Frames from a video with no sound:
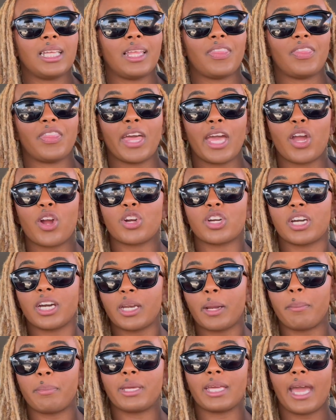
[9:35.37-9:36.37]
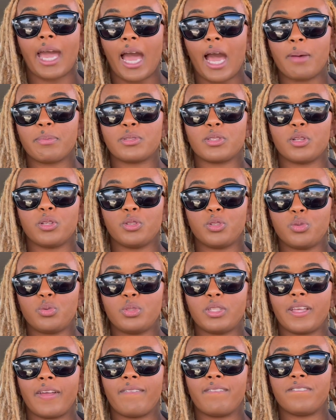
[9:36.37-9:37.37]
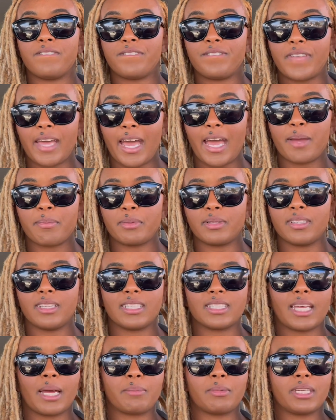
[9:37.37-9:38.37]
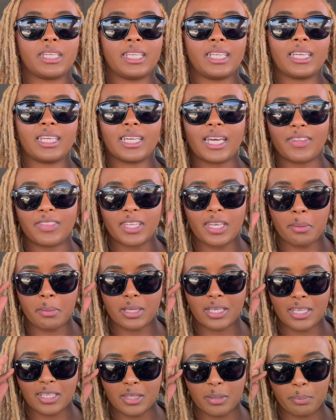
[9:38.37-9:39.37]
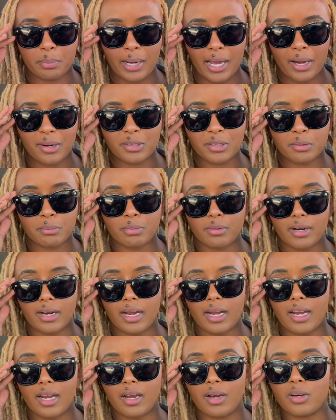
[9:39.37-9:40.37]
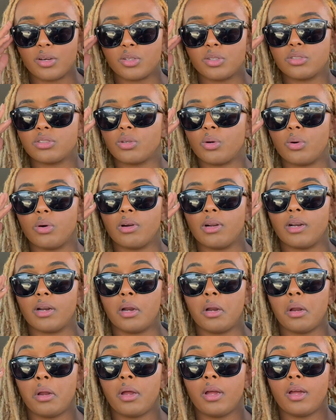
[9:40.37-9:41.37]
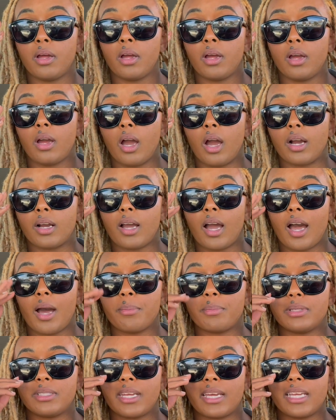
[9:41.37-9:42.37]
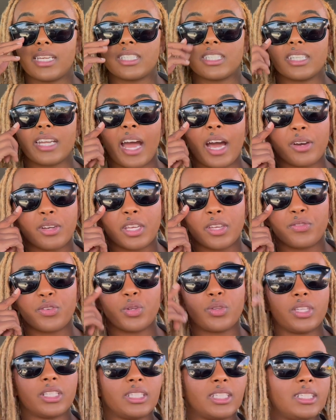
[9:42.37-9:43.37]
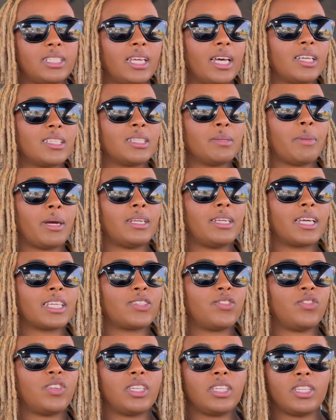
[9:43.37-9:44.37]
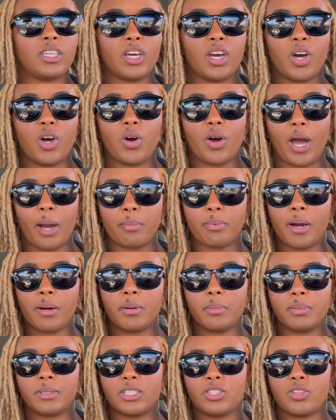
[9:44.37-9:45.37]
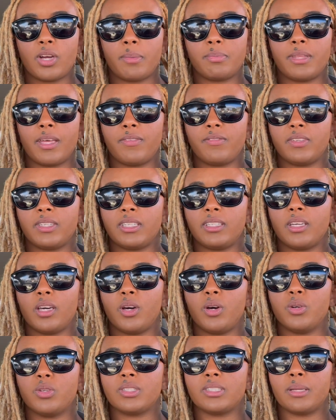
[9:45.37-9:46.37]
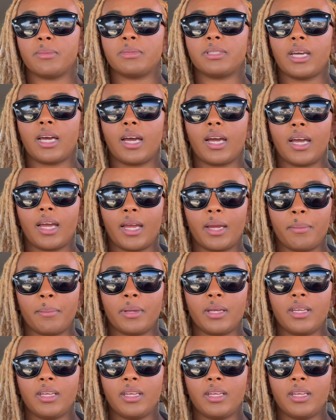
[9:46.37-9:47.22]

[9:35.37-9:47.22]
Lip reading: they are going to be absolutely fabulous. I think I'm going to get the powder brows or a combination. I'll give you the details in my next video. I'll probably drop that video sometime